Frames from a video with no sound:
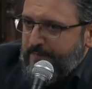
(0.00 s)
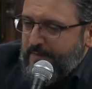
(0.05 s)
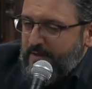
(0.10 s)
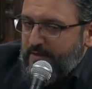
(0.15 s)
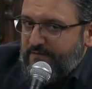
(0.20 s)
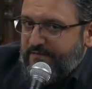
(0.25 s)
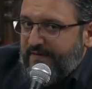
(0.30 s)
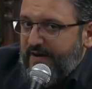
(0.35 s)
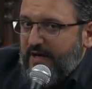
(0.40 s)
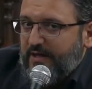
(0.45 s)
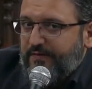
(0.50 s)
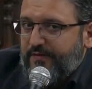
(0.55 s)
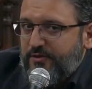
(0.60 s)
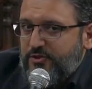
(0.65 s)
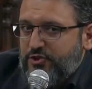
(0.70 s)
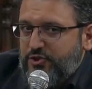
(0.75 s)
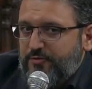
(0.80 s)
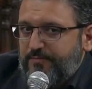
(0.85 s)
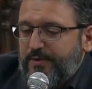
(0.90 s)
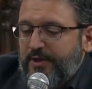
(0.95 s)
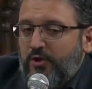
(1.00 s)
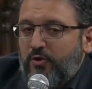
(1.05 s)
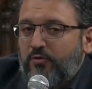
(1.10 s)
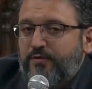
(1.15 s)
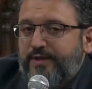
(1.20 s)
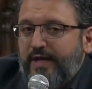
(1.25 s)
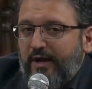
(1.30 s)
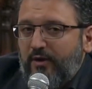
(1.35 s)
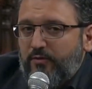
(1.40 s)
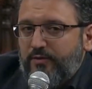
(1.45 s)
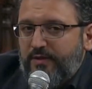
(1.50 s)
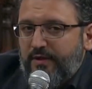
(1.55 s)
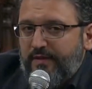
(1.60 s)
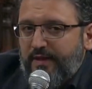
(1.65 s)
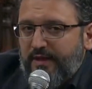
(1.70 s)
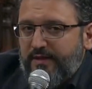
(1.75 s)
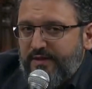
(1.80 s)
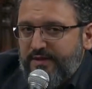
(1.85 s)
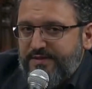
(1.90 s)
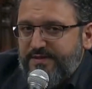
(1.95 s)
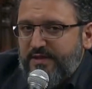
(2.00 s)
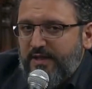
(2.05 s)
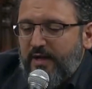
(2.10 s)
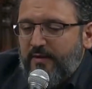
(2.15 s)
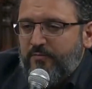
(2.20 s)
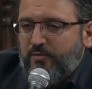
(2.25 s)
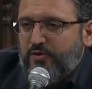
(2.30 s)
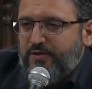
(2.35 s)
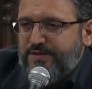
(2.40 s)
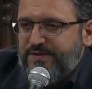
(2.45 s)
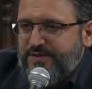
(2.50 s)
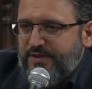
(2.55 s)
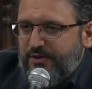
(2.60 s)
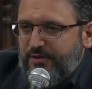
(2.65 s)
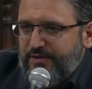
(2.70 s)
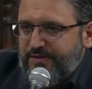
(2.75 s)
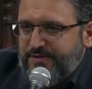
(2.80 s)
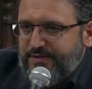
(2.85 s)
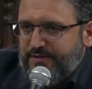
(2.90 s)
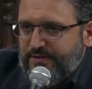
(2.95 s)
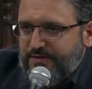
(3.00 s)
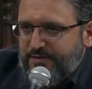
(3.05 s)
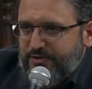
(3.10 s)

In fact, there should be no doubt that Islam considers